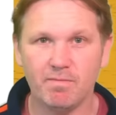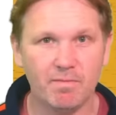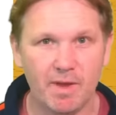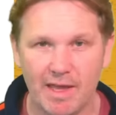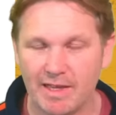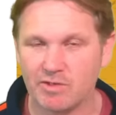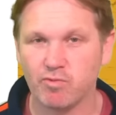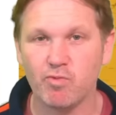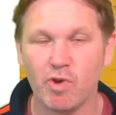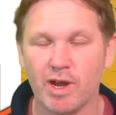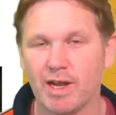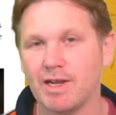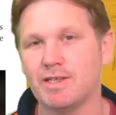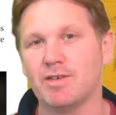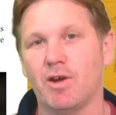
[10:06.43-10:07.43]
it's
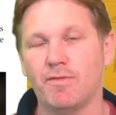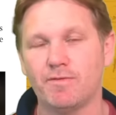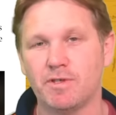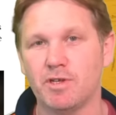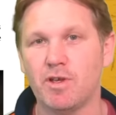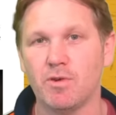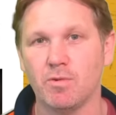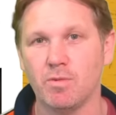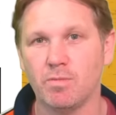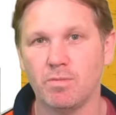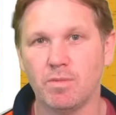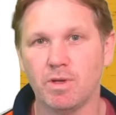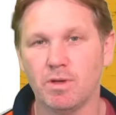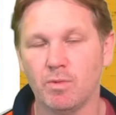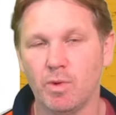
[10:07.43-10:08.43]
really tough to do
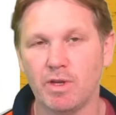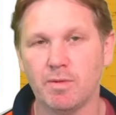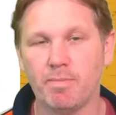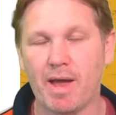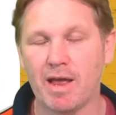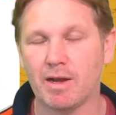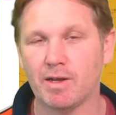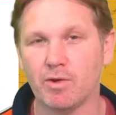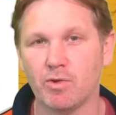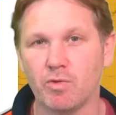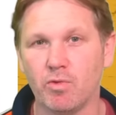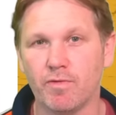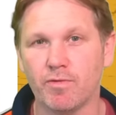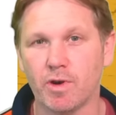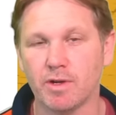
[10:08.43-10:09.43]
when you're battling on
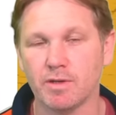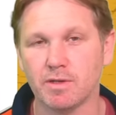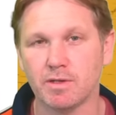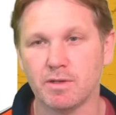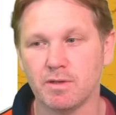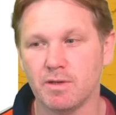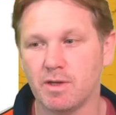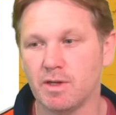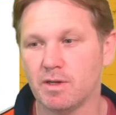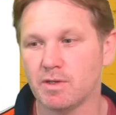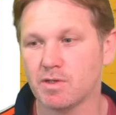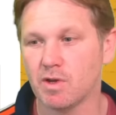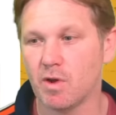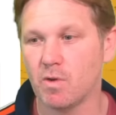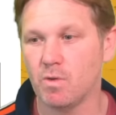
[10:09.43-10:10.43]
all fronts.
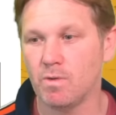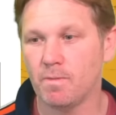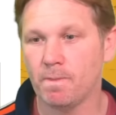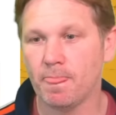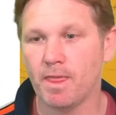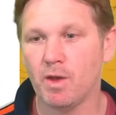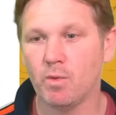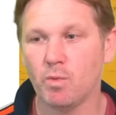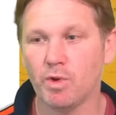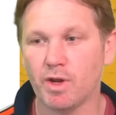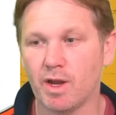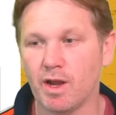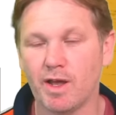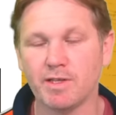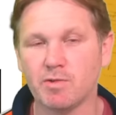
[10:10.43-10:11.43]
So would I
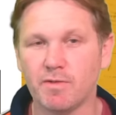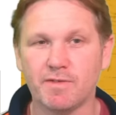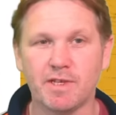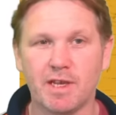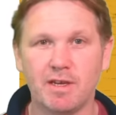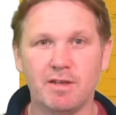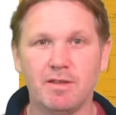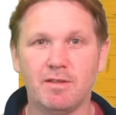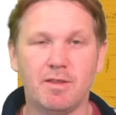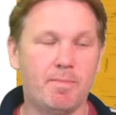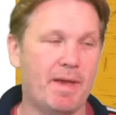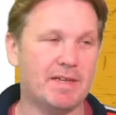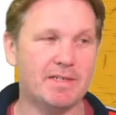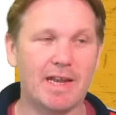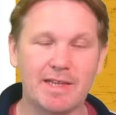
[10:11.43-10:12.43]
like to have seen the
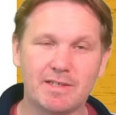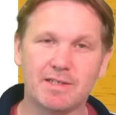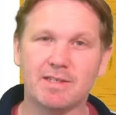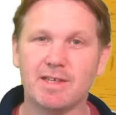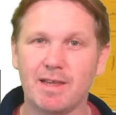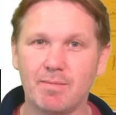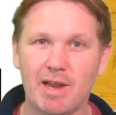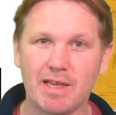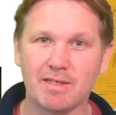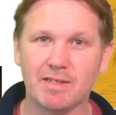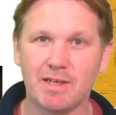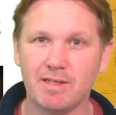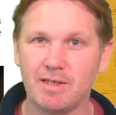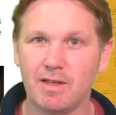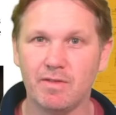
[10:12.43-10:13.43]
best Leinster team last
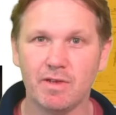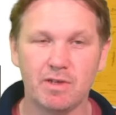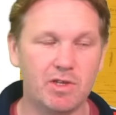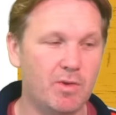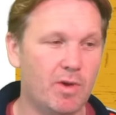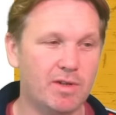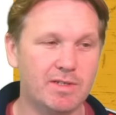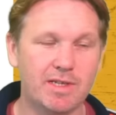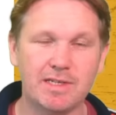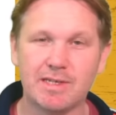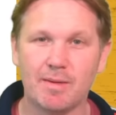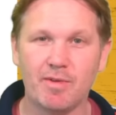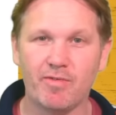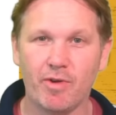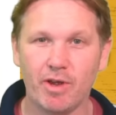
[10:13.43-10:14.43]
season in the URC
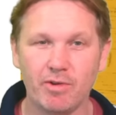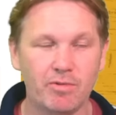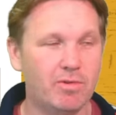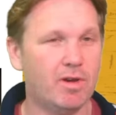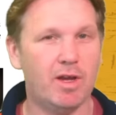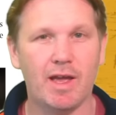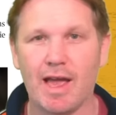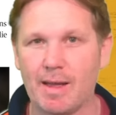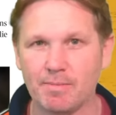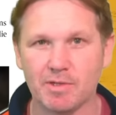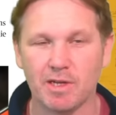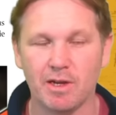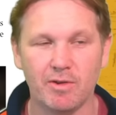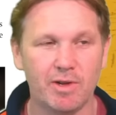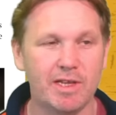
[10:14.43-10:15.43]
semi-final?
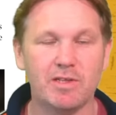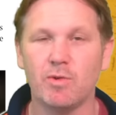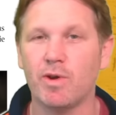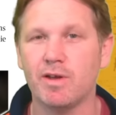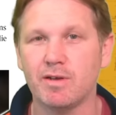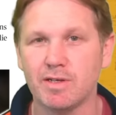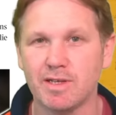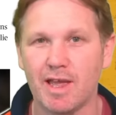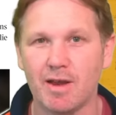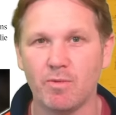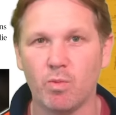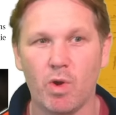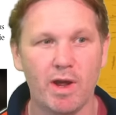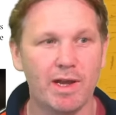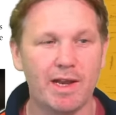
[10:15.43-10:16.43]
Absolutely. Do I understand
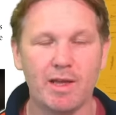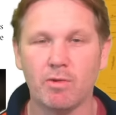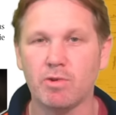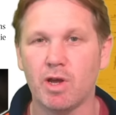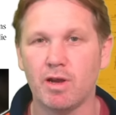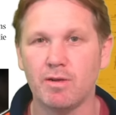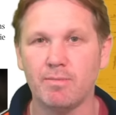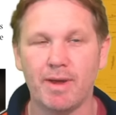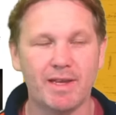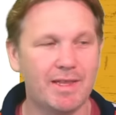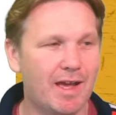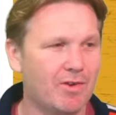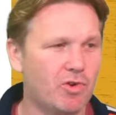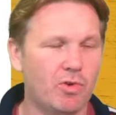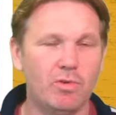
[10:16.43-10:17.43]
why Leo Cullen made
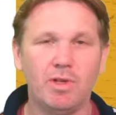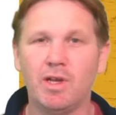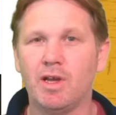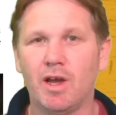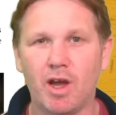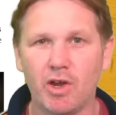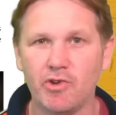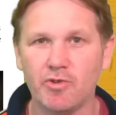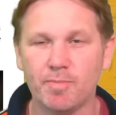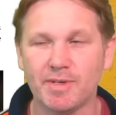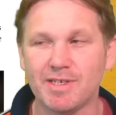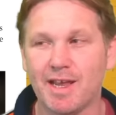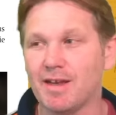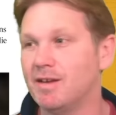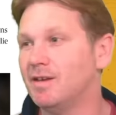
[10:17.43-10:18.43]
that call?
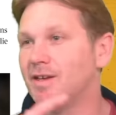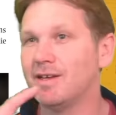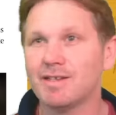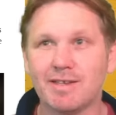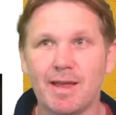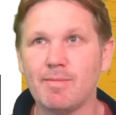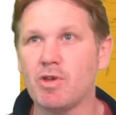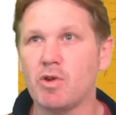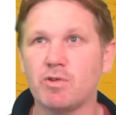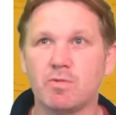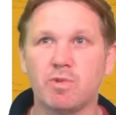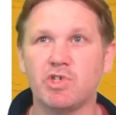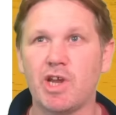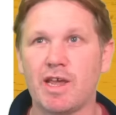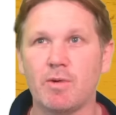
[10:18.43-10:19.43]
100%. Same goes
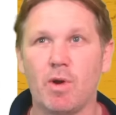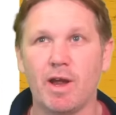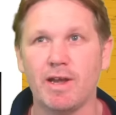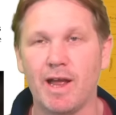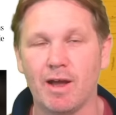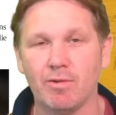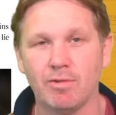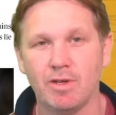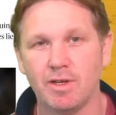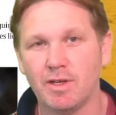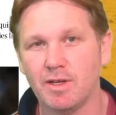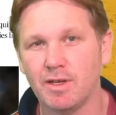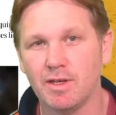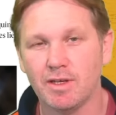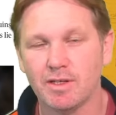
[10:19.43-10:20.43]
with Jake White now.
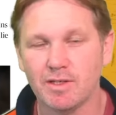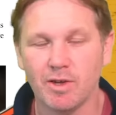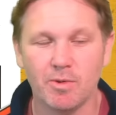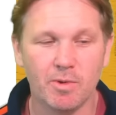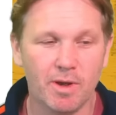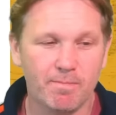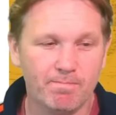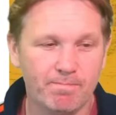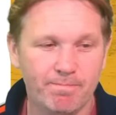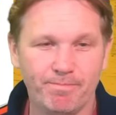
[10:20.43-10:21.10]
So